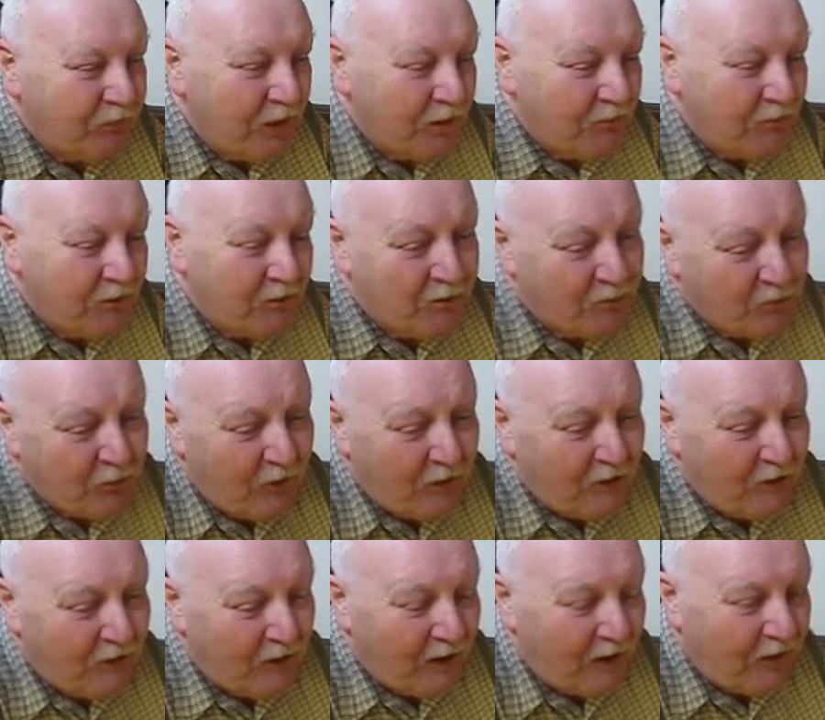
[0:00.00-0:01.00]
Because
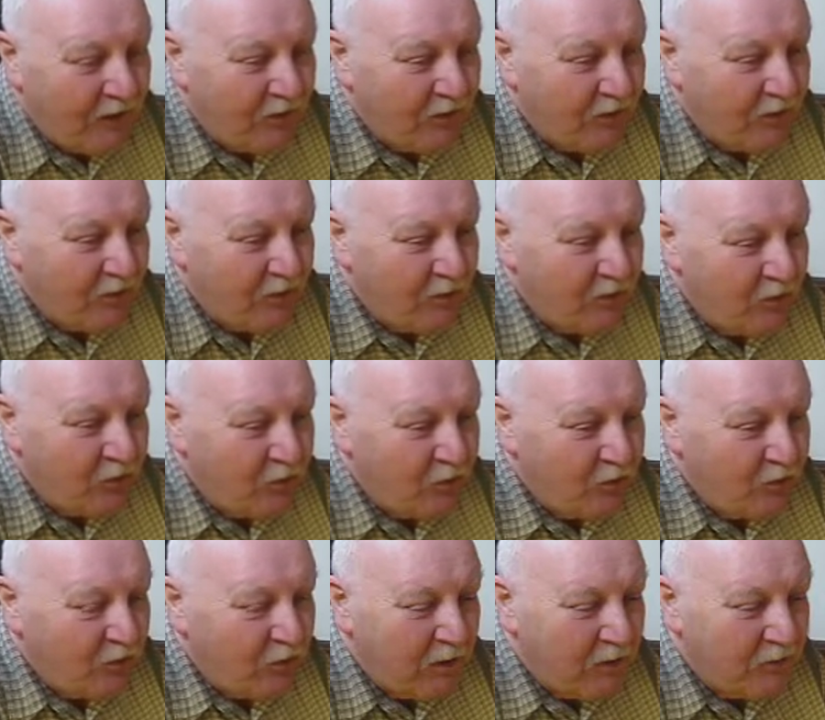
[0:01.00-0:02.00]
frankly, I think the
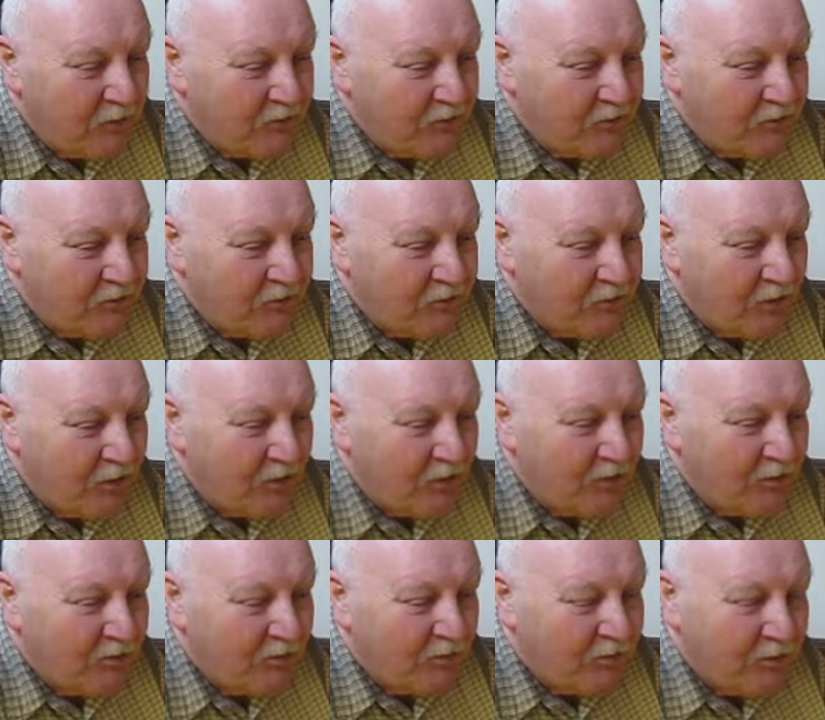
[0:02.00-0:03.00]
newspapers in
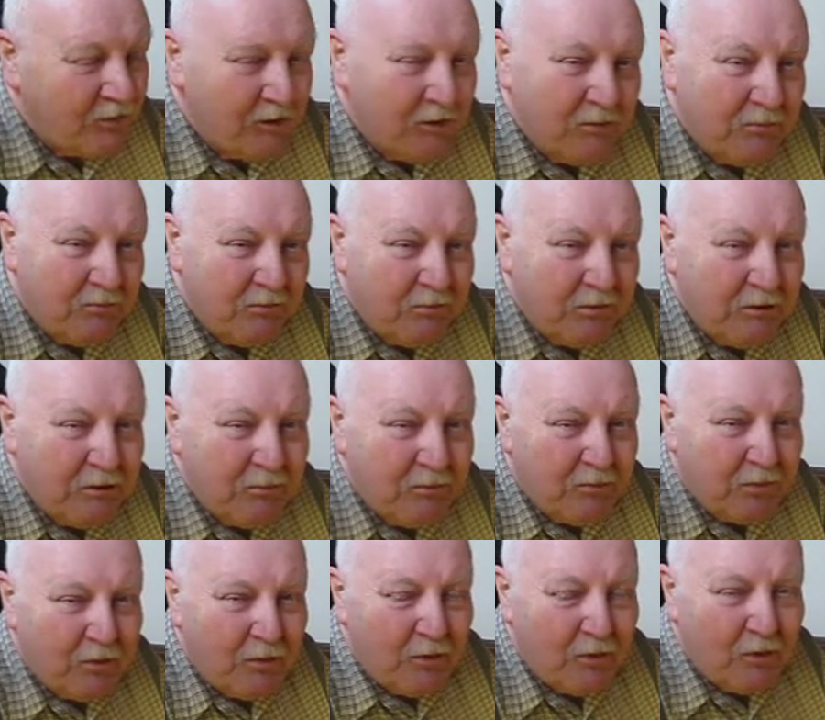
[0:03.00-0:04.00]
Scotland are pretty
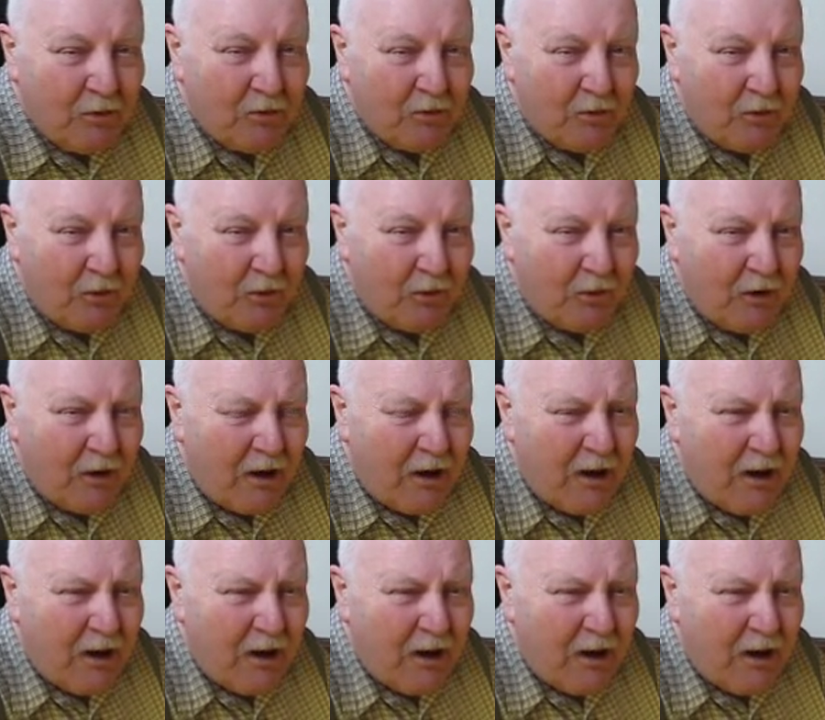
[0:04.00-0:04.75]
poor on the whole.